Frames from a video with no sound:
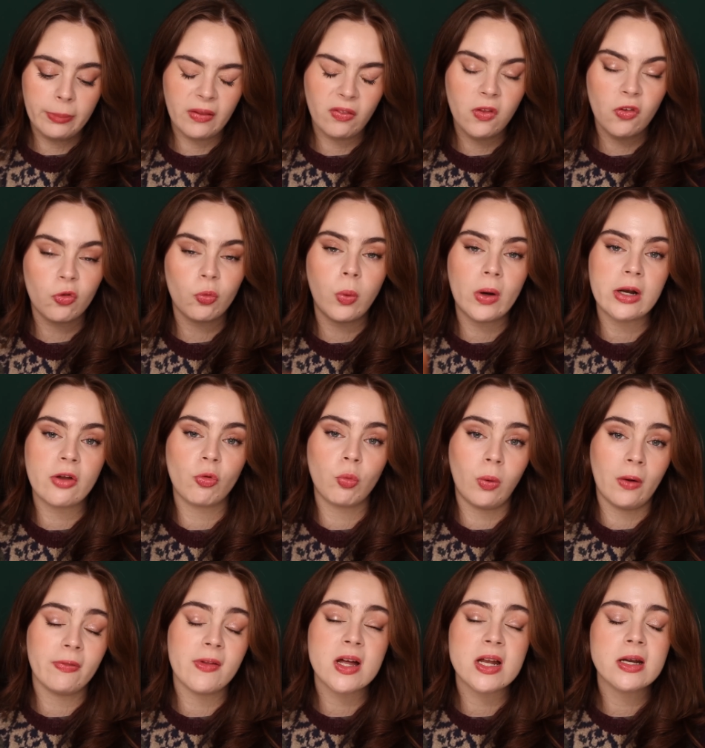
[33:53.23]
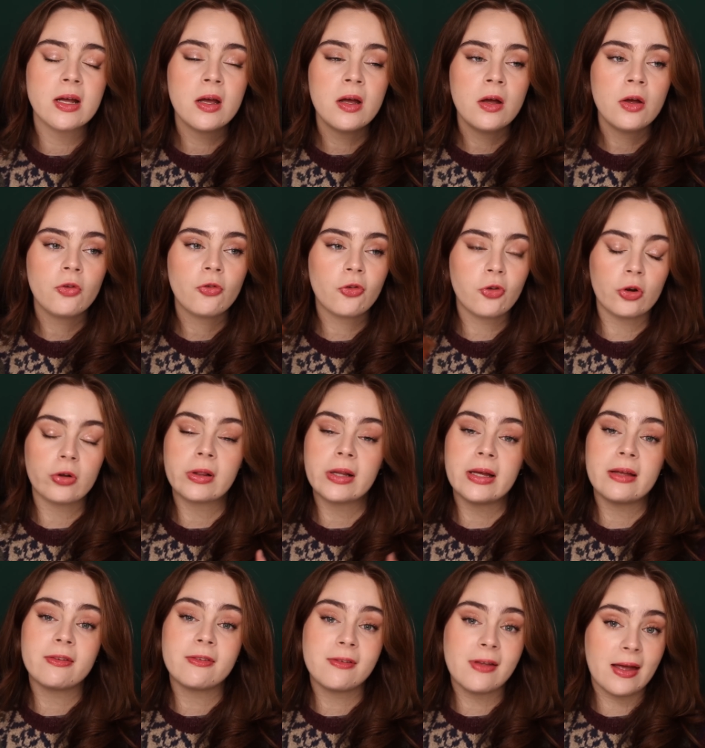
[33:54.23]
but this one is one that
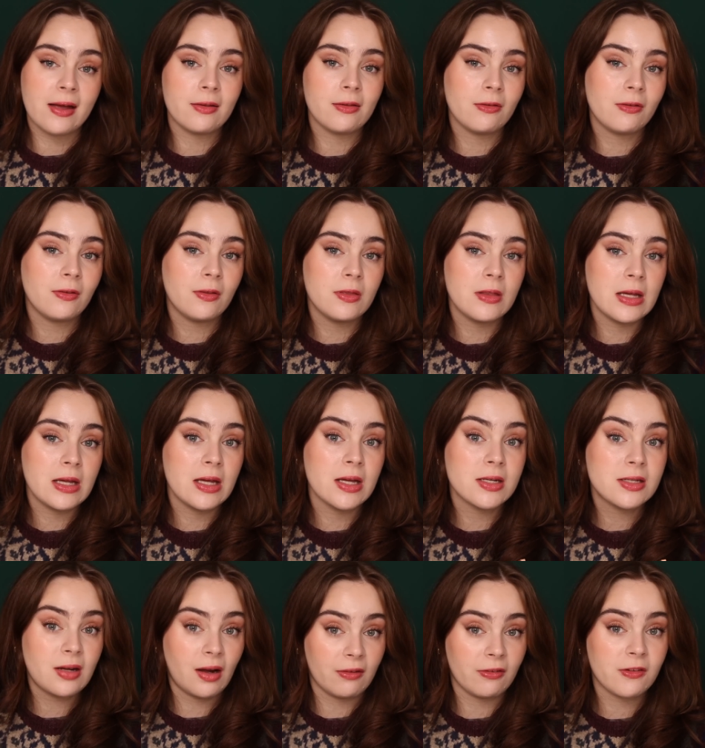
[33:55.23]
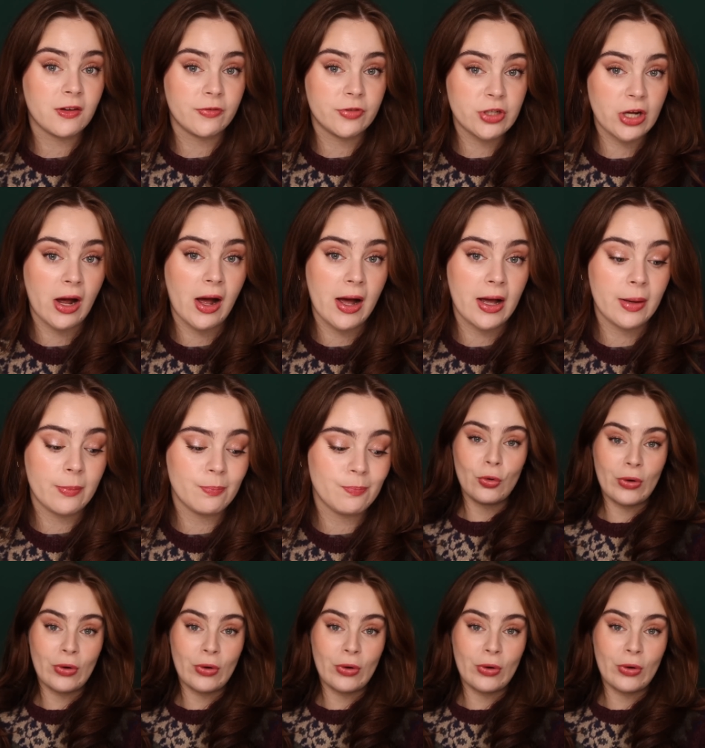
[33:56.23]
certainly stands the test of time.